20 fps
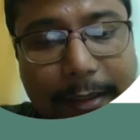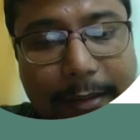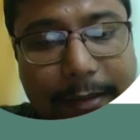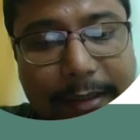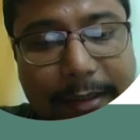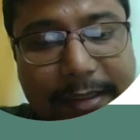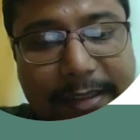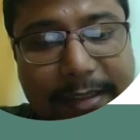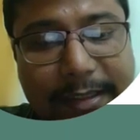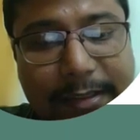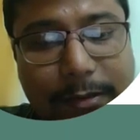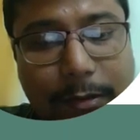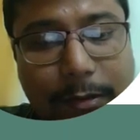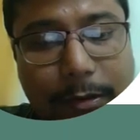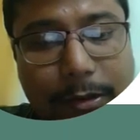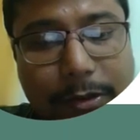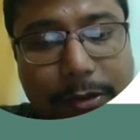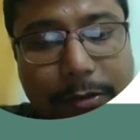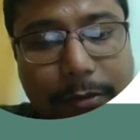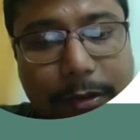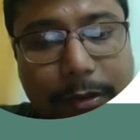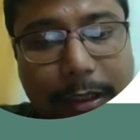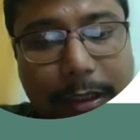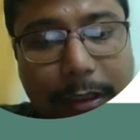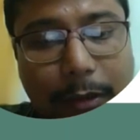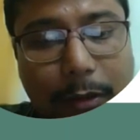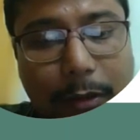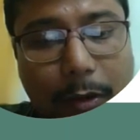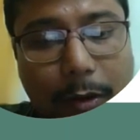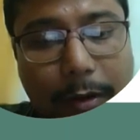This is also the
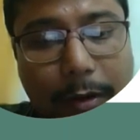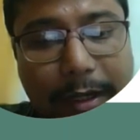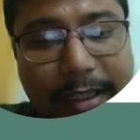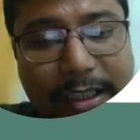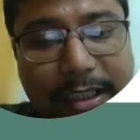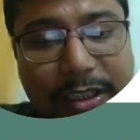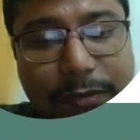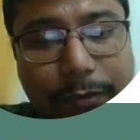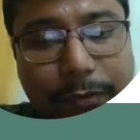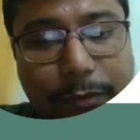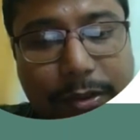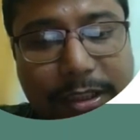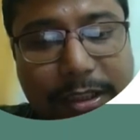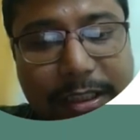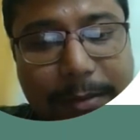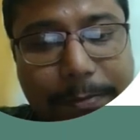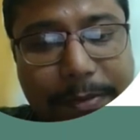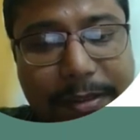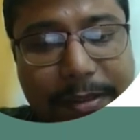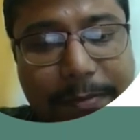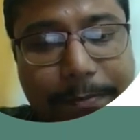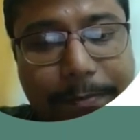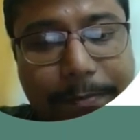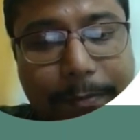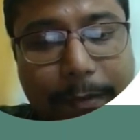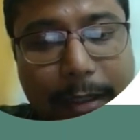longest forceps.